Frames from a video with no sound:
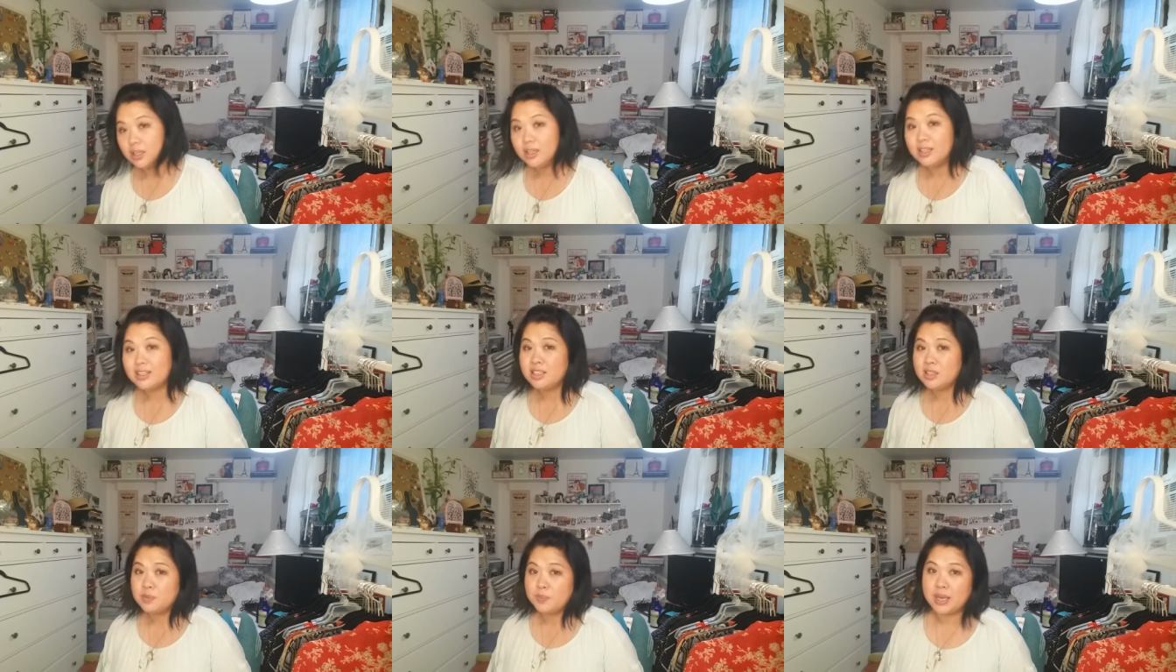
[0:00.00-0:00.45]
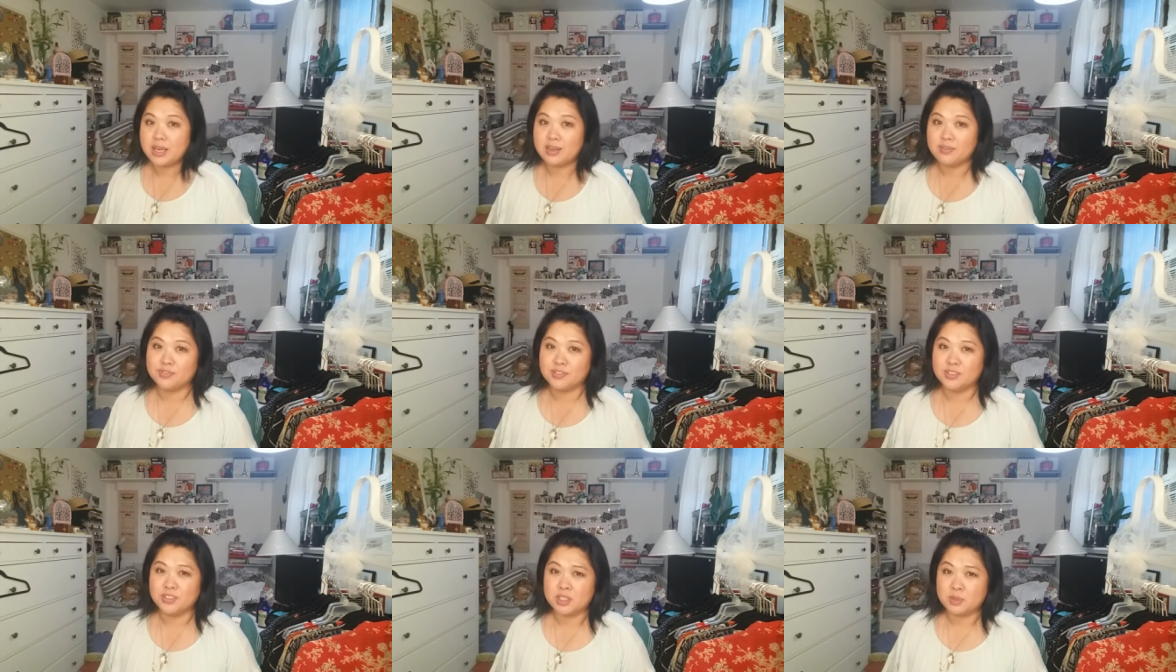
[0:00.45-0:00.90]
it's
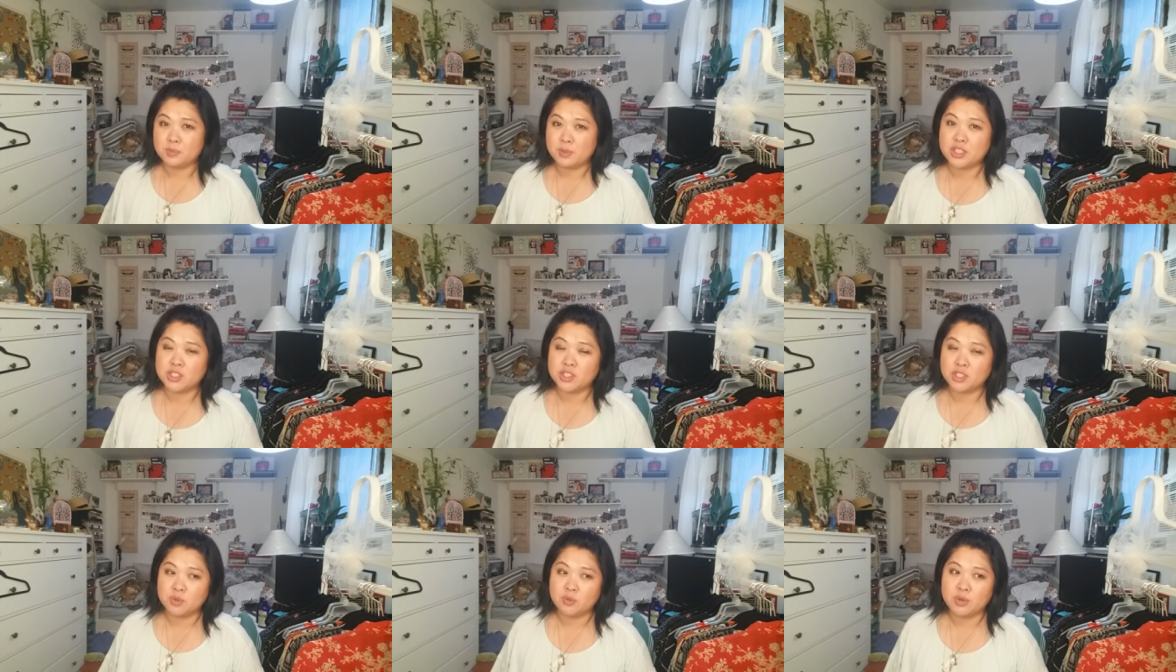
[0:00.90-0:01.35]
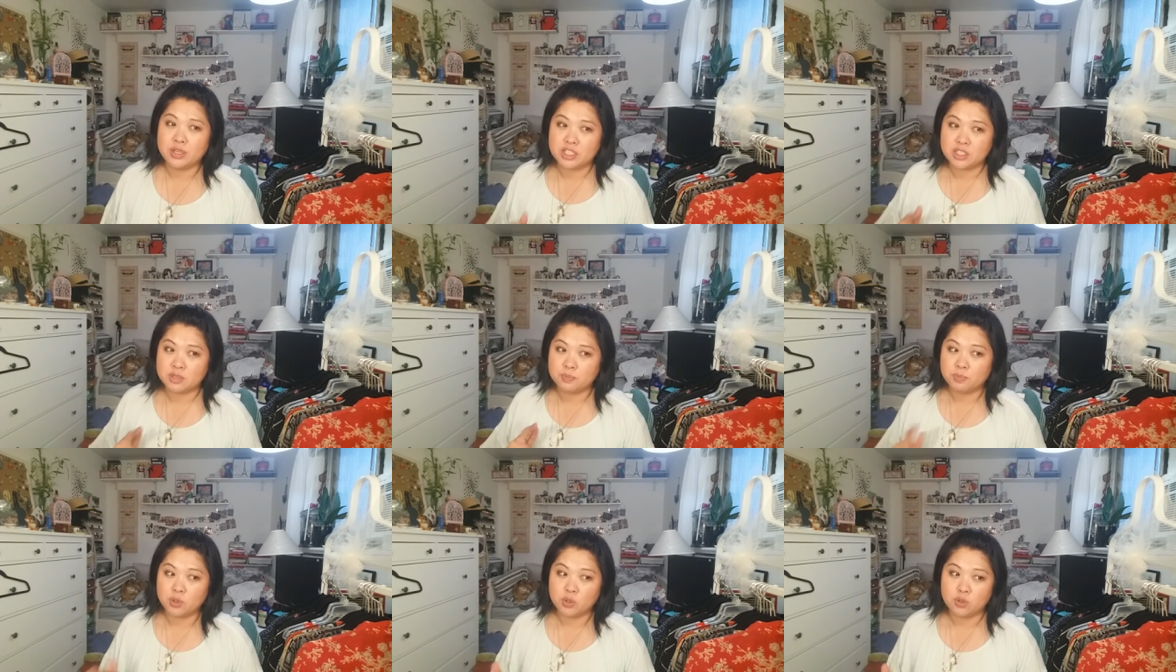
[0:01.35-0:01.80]
painful, especially when
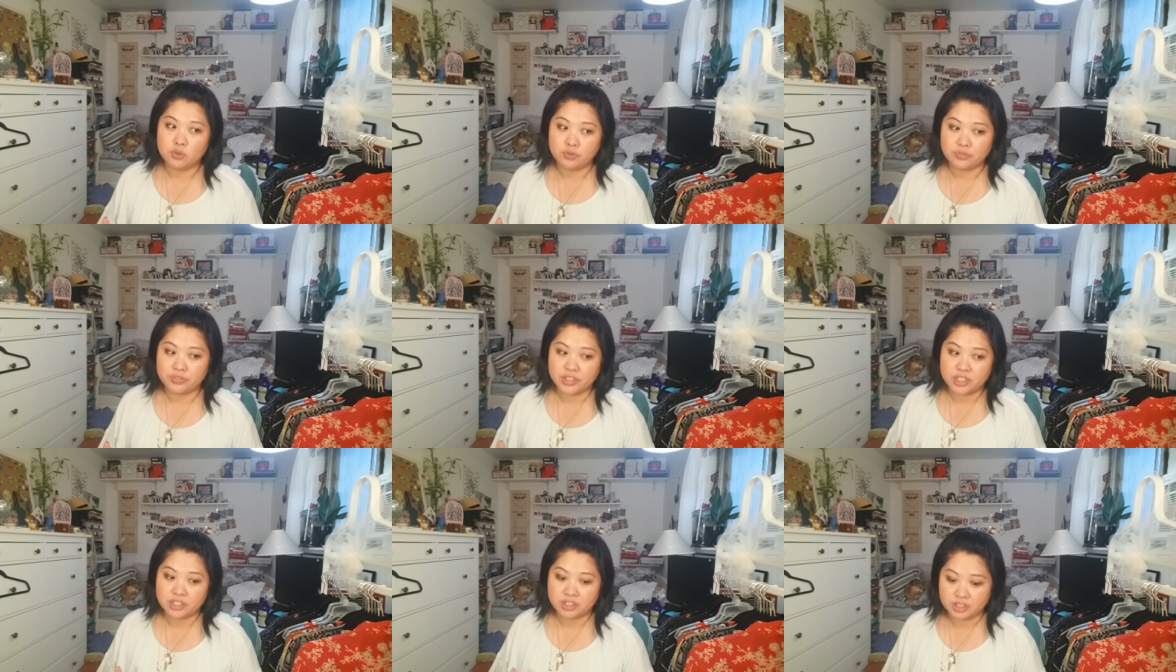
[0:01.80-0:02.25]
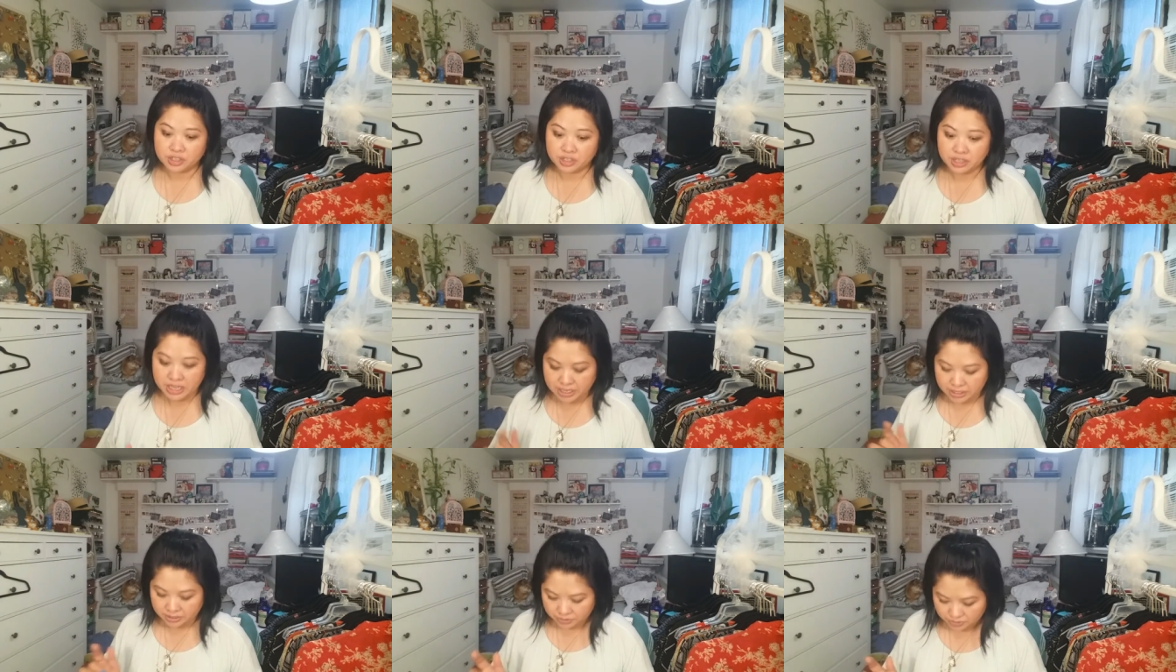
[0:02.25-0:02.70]
it's both your
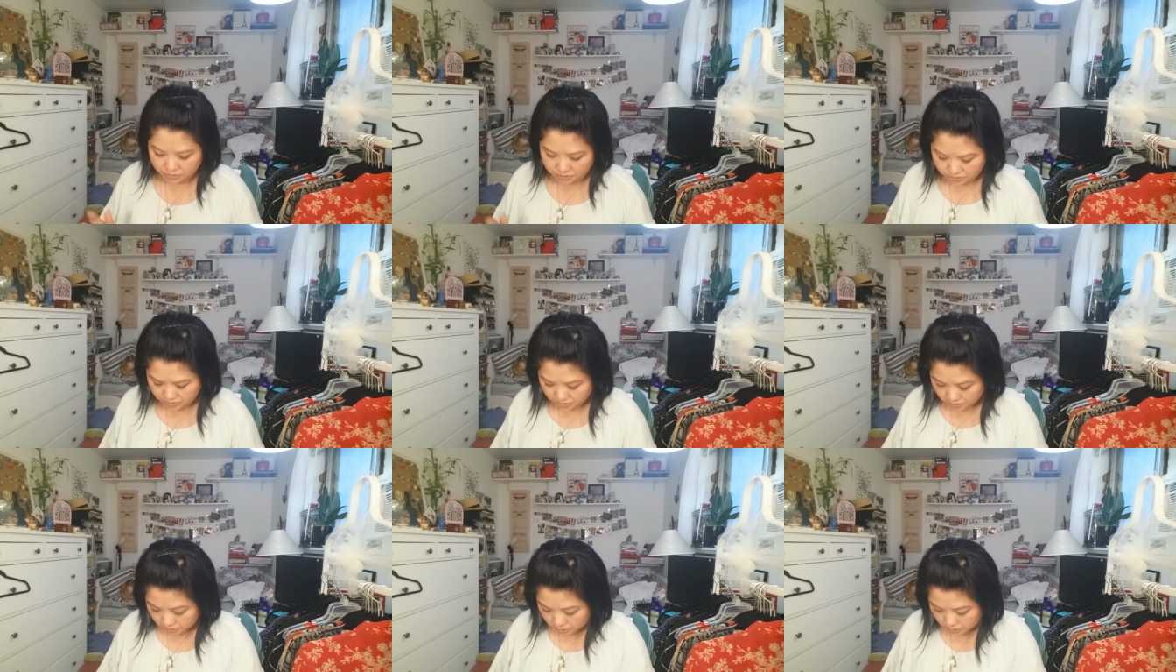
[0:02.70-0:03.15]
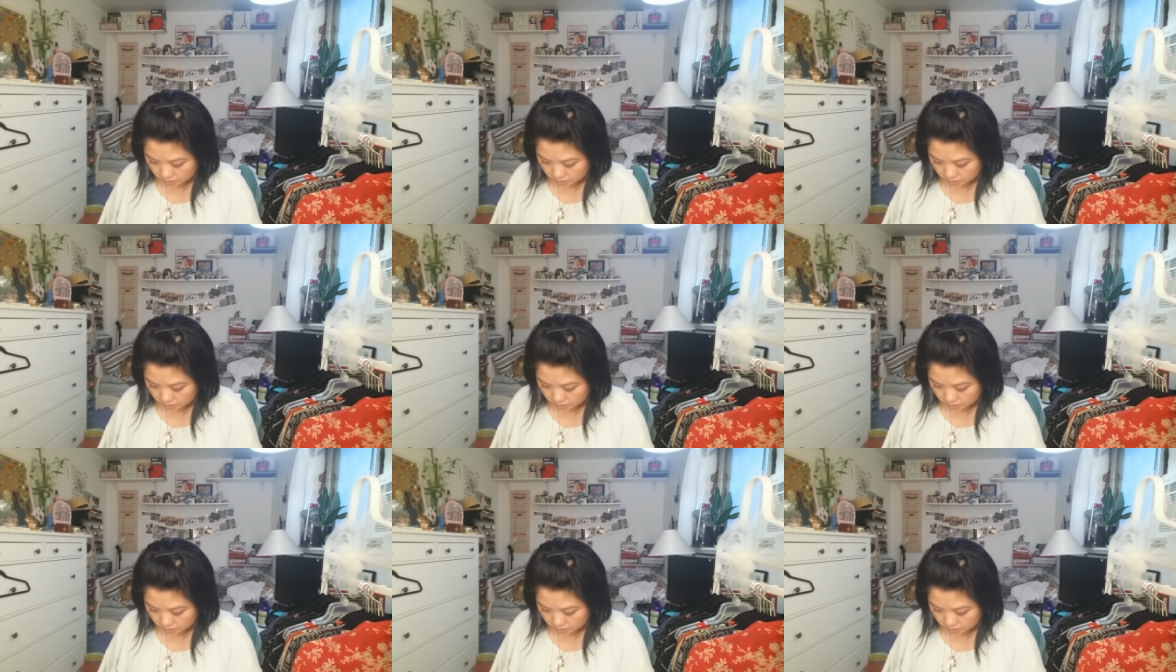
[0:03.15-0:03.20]
heels.